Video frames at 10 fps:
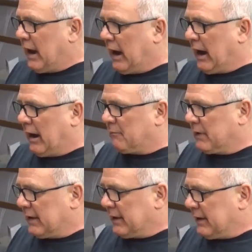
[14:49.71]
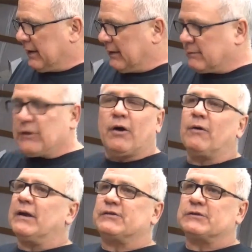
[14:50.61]

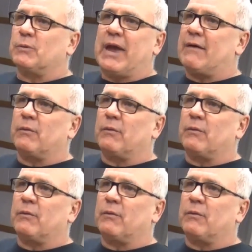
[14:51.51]
It's just we have